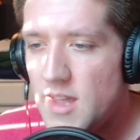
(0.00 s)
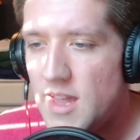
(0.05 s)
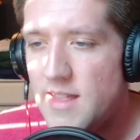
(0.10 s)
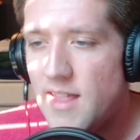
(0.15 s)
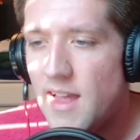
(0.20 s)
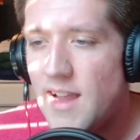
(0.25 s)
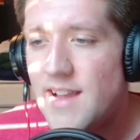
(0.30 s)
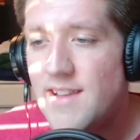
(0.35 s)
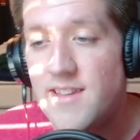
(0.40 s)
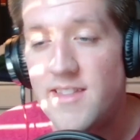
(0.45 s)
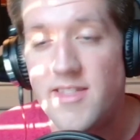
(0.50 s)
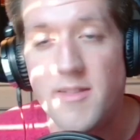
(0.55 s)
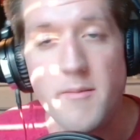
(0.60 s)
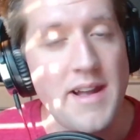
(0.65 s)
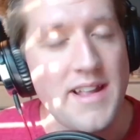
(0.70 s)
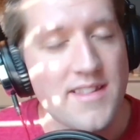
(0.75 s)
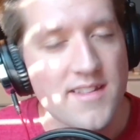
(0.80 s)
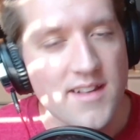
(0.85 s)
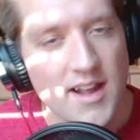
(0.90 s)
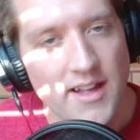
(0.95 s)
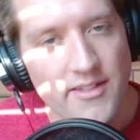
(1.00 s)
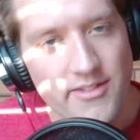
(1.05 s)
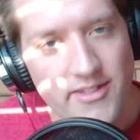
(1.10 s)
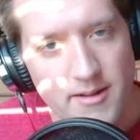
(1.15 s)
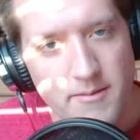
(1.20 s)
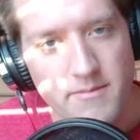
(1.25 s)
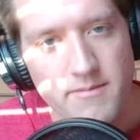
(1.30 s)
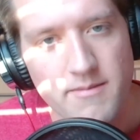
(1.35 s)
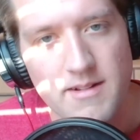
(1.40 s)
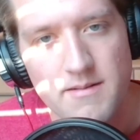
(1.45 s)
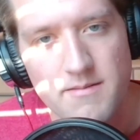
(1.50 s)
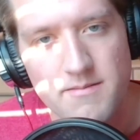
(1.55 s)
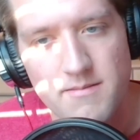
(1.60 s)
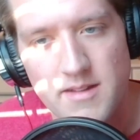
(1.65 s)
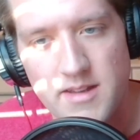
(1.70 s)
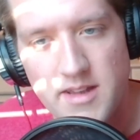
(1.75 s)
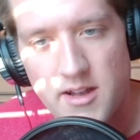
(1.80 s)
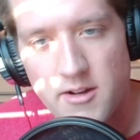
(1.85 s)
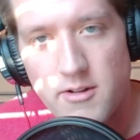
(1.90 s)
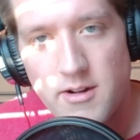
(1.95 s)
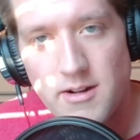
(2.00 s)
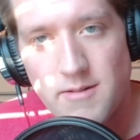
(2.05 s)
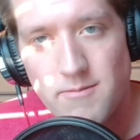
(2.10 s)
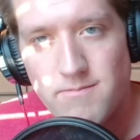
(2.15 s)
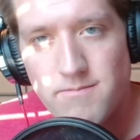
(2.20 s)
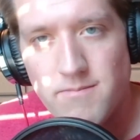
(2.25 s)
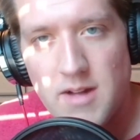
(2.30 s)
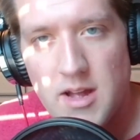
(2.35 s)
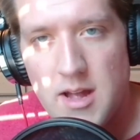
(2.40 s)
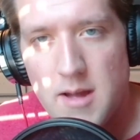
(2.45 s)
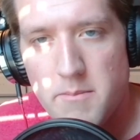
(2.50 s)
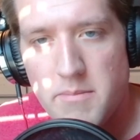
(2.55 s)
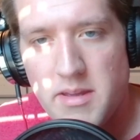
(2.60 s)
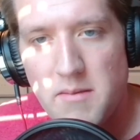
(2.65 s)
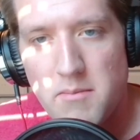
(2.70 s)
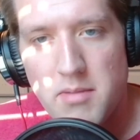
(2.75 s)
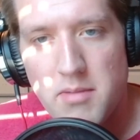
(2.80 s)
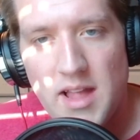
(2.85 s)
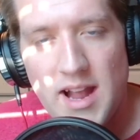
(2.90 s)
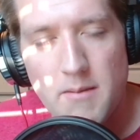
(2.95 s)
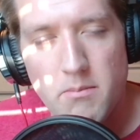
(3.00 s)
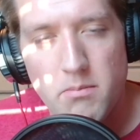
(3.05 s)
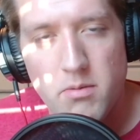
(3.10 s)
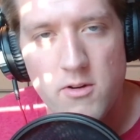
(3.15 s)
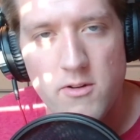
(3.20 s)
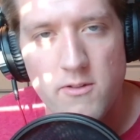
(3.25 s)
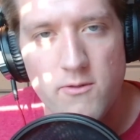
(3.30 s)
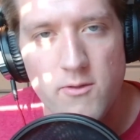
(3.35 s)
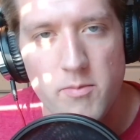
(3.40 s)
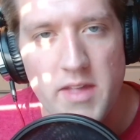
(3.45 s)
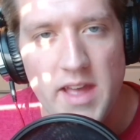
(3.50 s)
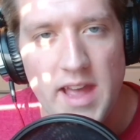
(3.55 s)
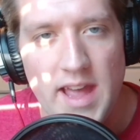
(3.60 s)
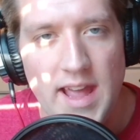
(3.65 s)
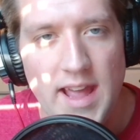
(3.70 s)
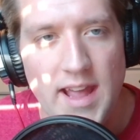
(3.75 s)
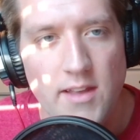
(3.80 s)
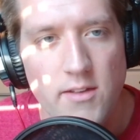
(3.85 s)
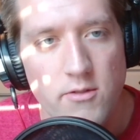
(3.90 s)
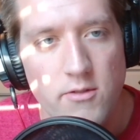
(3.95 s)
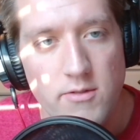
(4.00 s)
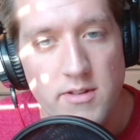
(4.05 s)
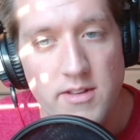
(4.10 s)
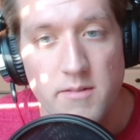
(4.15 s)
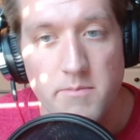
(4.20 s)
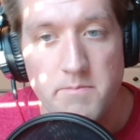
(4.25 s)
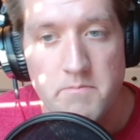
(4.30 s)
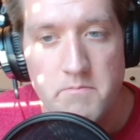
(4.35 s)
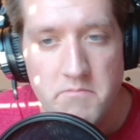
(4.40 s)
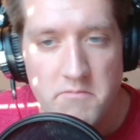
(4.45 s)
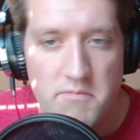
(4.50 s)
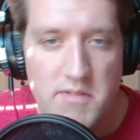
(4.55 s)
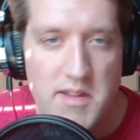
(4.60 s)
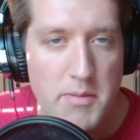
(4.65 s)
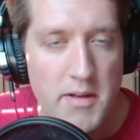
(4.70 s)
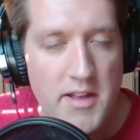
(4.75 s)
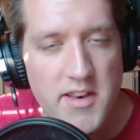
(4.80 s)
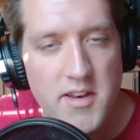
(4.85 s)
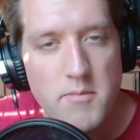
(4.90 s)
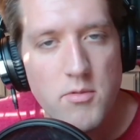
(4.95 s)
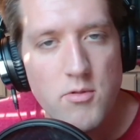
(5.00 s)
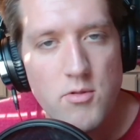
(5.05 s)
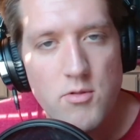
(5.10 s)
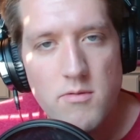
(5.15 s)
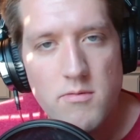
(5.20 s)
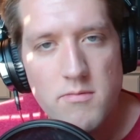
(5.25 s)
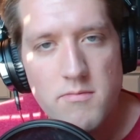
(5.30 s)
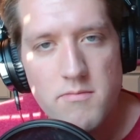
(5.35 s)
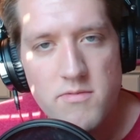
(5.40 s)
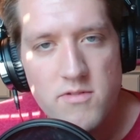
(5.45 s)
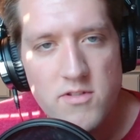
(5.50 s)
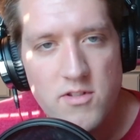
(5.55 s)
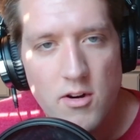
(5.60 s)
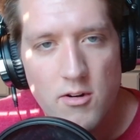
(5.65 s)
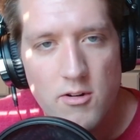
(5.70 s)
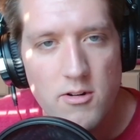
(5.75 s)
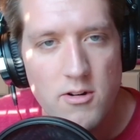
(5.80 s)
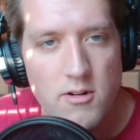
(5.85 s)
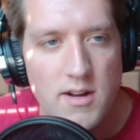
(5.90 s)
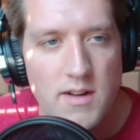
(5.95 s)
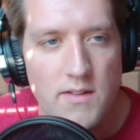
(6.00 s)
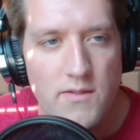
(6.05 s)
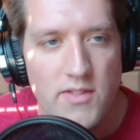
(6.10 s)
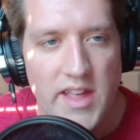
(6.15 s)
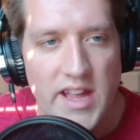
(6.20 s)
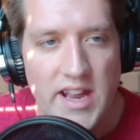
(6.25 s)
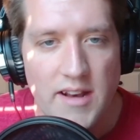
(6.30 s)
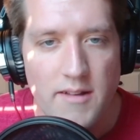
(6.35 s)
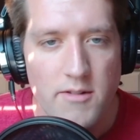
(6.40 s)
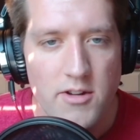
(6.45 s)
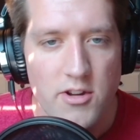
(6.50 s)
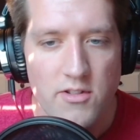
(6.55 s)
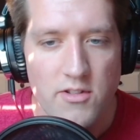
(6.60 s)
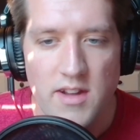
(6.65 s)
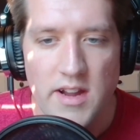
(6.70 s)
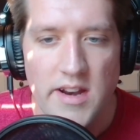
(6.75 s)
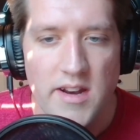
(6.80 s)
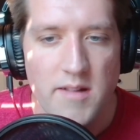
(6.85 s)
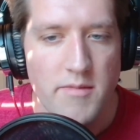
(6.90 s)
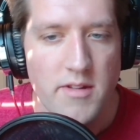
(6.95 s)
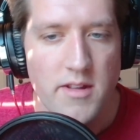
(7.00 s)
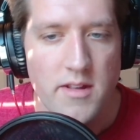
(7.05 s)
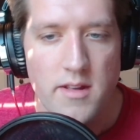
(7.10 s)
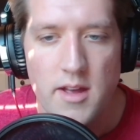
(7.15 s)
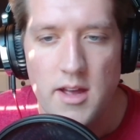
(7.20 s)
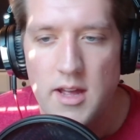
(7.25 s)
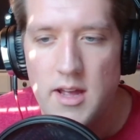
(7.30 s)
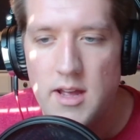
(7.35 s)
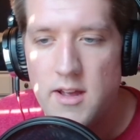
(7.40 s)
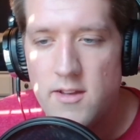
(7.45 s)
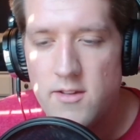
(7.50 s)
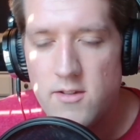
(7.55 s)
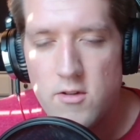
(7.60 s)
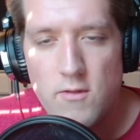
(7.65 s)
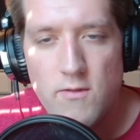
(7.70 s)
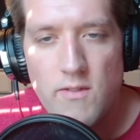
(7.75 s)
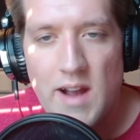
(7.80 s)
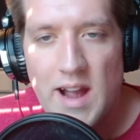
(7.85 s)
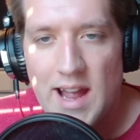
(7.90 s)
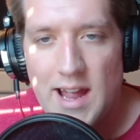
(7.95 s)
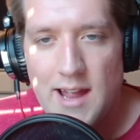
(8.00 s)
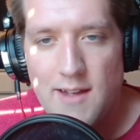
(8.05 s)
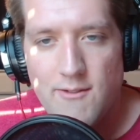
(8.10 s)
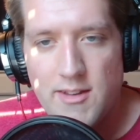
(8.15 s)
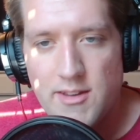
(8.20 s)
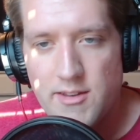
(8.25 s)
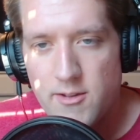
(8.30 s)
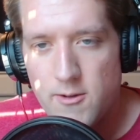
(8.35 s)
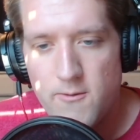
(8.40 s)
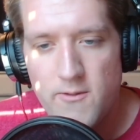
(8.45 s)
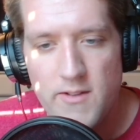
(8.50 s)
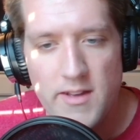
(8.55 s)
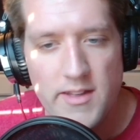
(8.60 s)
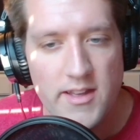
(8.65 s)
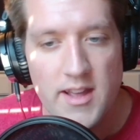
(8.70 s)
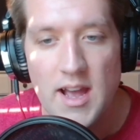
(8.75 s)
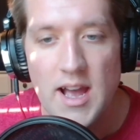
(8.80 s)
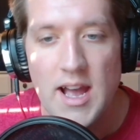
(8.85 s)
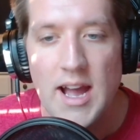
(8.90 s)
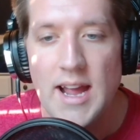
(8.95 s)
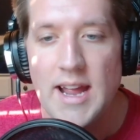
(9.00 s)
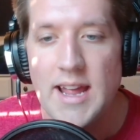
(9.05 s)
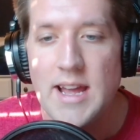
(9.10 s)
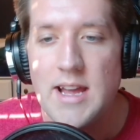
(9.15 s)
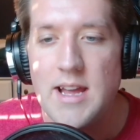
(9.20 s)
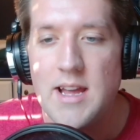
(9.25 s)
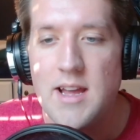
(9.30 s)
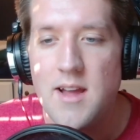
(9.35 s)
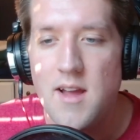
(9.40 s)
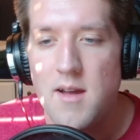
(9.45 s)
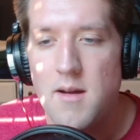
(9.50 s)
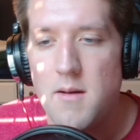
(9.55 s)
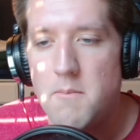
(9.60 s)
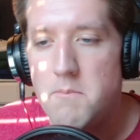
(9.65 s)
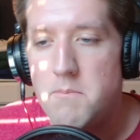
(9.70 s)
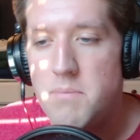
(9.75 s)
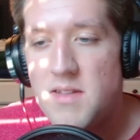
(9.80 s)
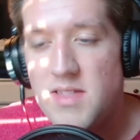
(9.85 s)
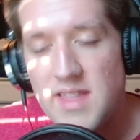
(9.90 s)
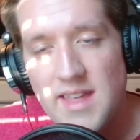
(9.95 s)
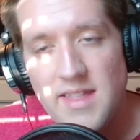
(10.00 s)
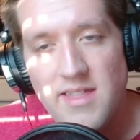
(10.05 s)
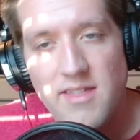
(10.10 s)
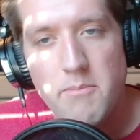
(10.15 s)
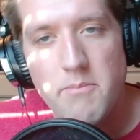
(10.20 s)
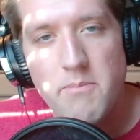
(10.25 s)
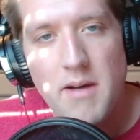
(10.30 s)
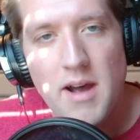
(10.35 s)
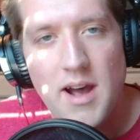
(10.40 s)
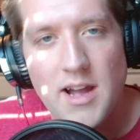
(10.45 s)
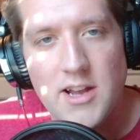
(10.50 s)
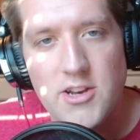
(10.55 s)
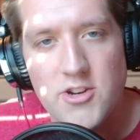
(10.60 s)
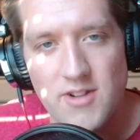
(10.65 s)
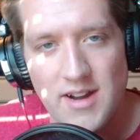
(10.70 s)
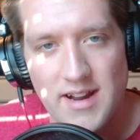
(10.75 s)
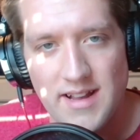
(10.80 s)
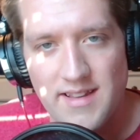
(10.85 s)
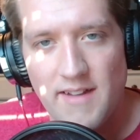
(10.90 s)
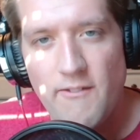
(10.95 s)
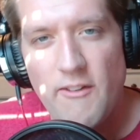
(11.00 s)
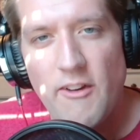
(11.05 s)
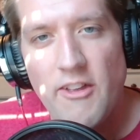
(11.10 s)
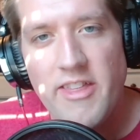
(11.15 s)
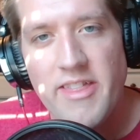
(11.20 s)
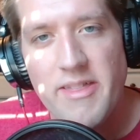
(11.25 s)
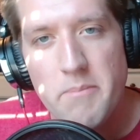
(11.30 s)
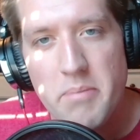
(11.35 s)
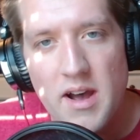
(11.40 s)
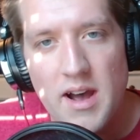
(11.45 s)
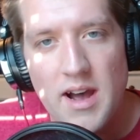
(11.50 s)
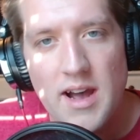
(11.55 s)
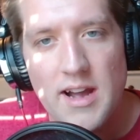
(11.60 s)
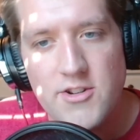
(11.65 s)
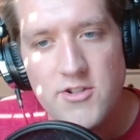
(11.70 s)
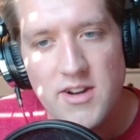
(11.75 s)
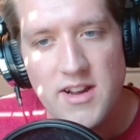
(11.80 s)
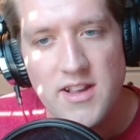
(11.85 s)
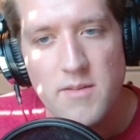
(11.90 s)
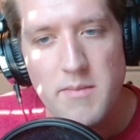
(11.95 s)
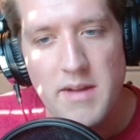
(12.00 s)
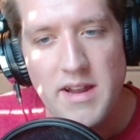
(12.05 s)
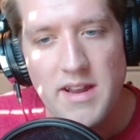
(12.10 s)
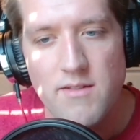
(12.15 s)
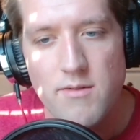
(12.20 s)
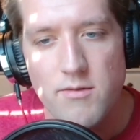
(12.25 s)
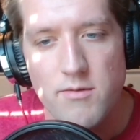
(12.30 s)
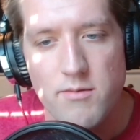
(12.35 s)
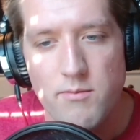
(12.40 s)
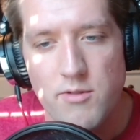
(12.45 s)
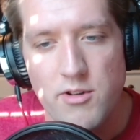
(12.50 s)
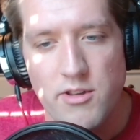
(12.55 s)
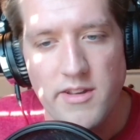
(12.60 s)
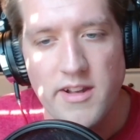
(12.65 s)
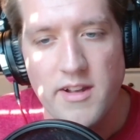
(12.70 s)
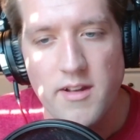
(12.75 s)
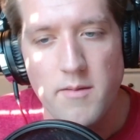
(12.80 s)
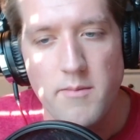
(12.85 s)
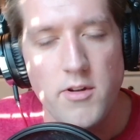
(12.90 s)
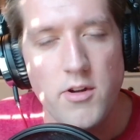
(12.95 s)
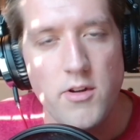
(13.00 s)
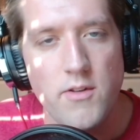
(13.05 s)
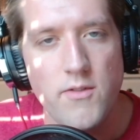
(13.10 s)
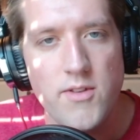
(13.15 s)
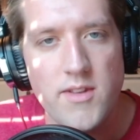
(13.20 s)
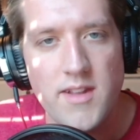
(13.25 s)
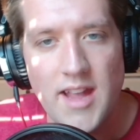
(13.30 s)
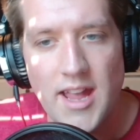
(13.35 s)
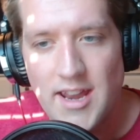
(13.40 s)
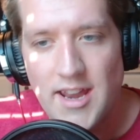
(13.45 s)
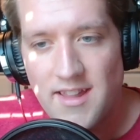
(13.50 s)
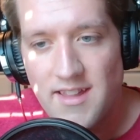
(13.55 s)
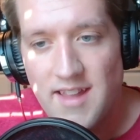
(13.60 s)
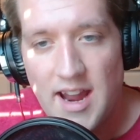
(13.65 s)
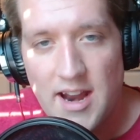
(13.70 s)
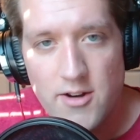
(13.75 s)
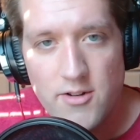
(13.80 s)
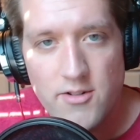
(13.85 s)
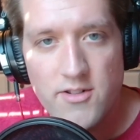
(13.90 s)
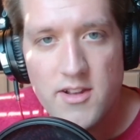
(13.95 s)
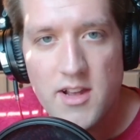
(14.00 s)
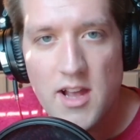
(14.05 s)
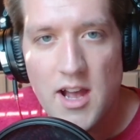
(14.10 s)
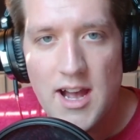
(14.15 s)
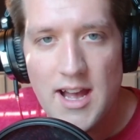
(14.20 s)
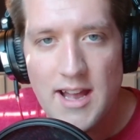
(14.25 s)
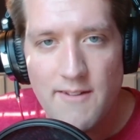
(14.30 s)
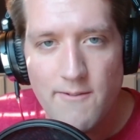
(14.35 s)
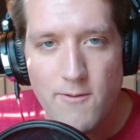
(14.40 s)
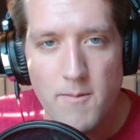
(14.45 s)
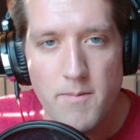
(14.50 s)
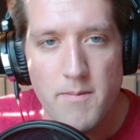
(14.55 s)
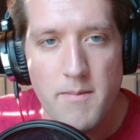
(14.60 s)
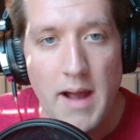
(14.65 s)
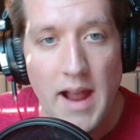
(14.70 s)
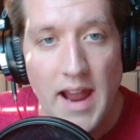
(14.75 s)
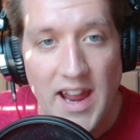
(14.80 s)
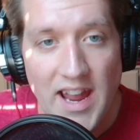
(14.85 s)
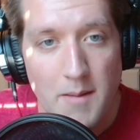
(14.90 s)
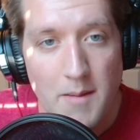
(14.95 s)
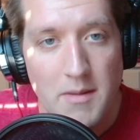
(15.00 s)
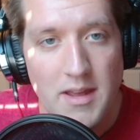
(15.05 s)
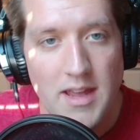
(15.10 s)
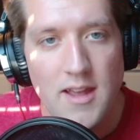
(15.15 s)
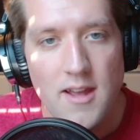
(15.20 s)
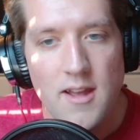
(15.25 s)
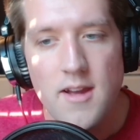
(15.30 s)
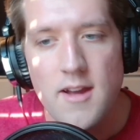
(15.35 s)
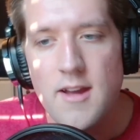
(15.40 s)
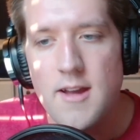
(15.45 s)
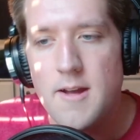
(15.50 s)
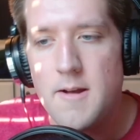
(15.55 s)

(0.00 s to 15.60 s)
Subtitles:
And like I said, the Mets got them, a Pete Blackburn from the A's, who is a dependable starter if they just need him to survive as their fifth guy. But then the Padres, I felt like the Padres made really good moves, getting Tanner Scott from Miami